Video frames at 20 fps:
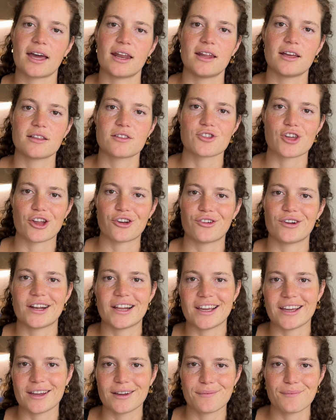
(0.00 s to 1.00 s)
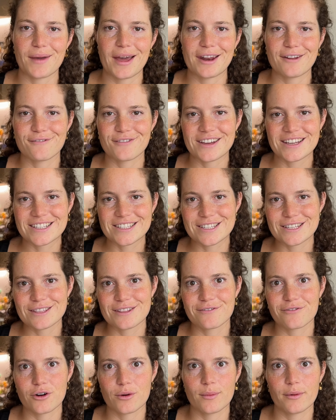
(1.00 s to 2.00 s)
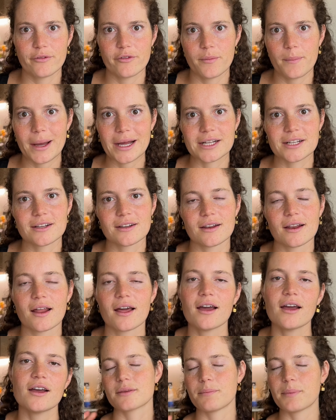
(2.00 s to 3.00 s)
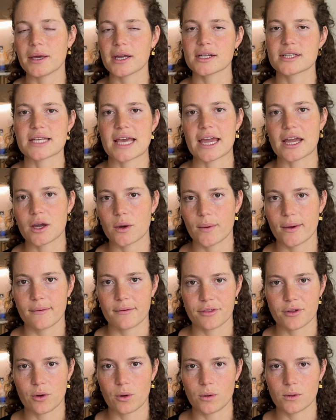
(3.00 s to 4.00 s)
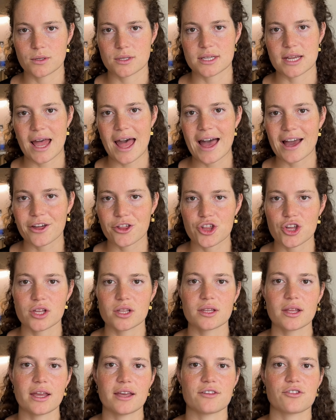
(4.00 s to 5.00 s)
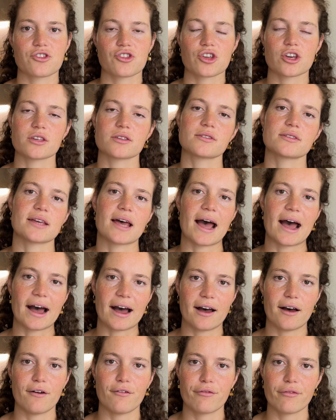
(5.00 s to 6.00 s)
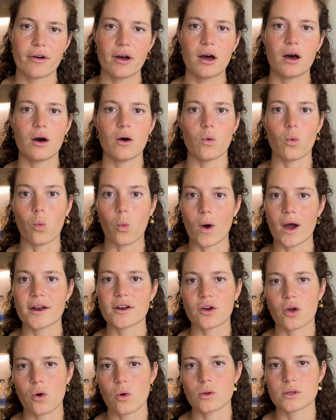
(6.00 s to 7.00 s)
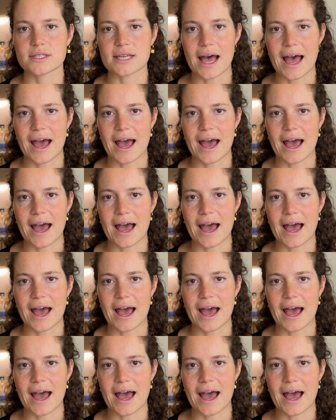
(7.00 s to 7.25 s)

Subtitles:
and it generally manifests in the form of a button. The big takeaway with calls to action is just to have one call to